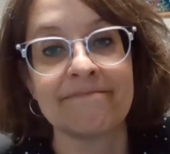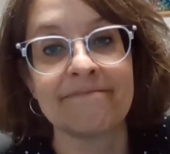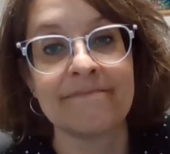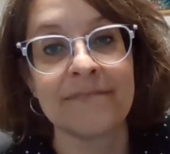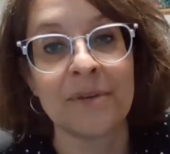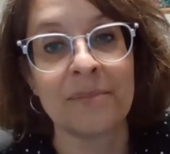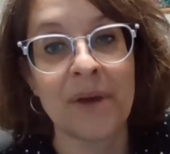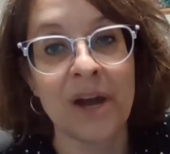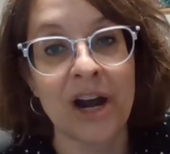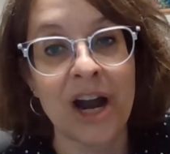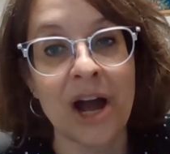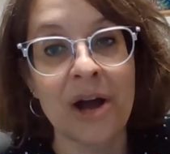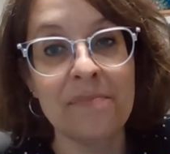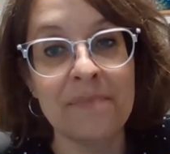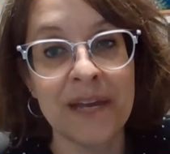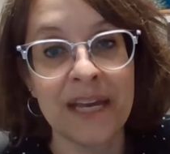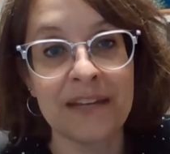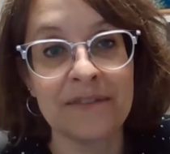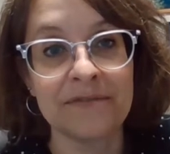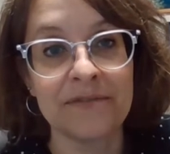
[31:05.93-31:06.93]
no matter how
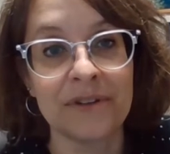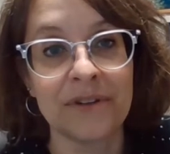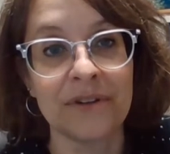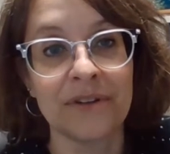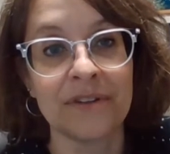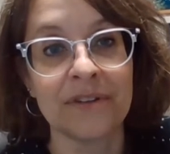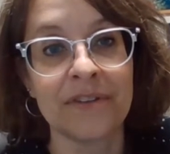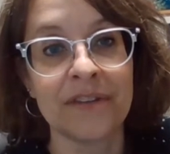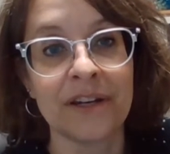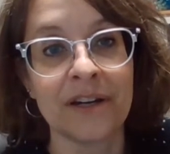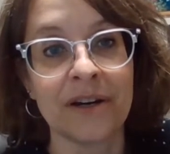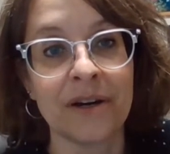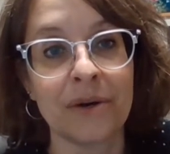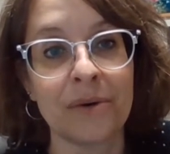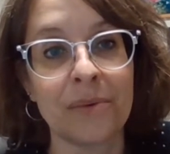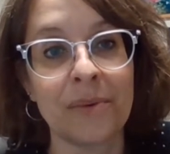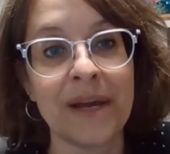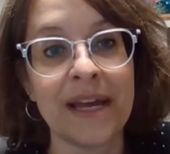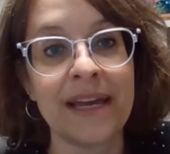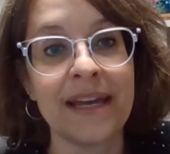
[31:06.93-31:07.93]
painful, they're
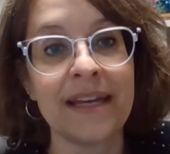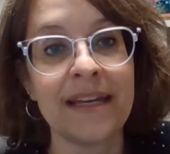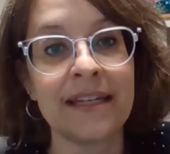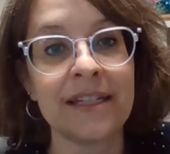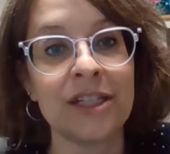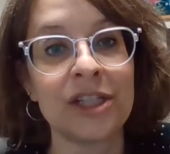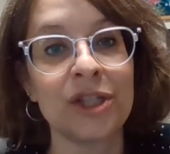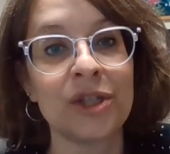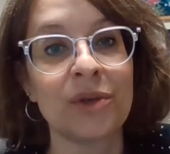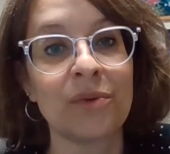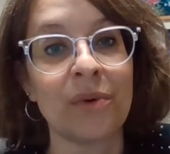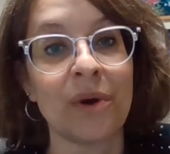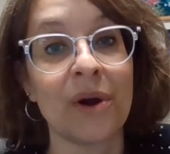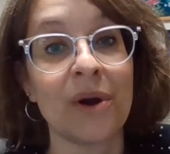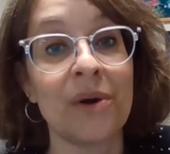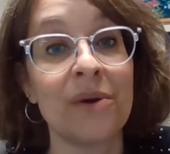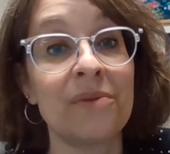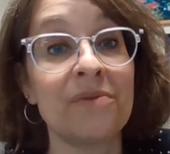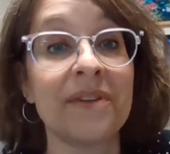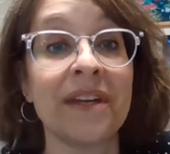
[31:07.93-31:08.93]
a way to
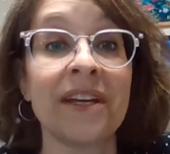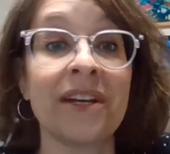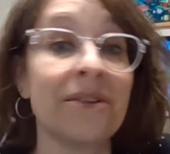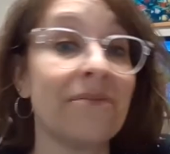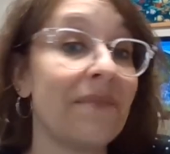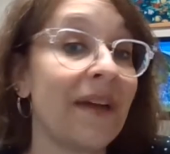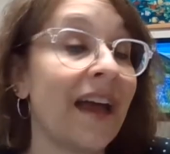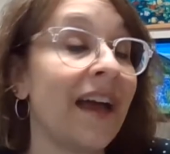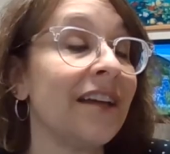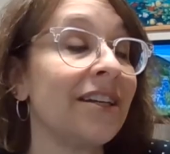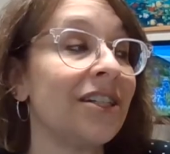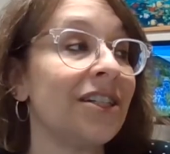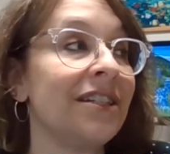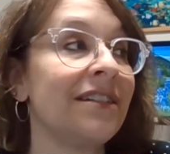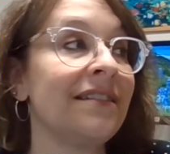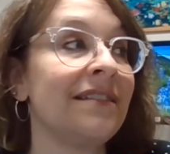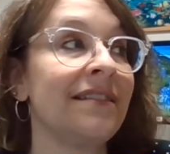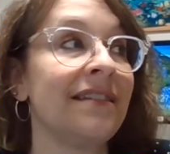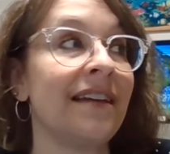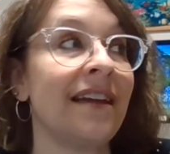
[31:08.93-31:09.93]
grow in
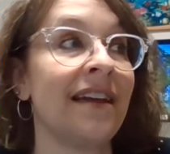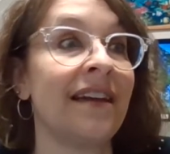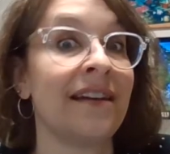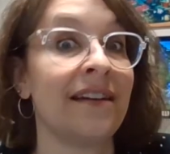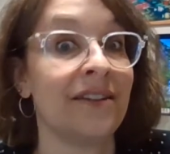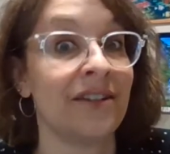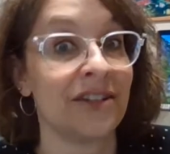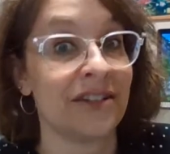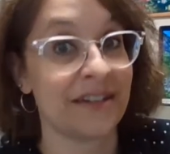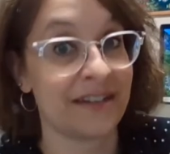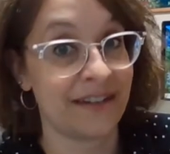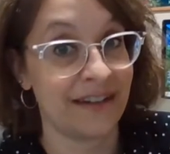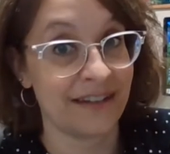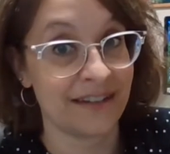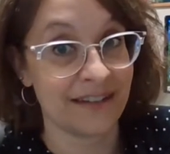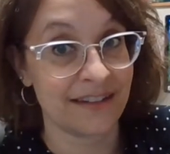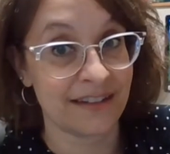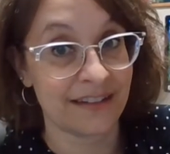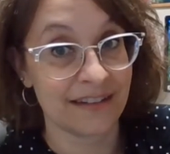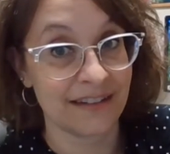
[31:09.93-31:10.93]
compassion and
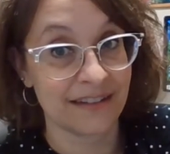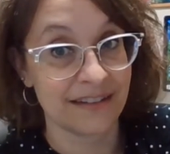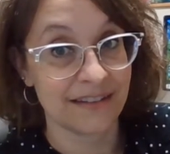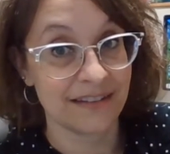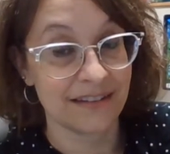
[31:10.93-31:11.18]
understanding.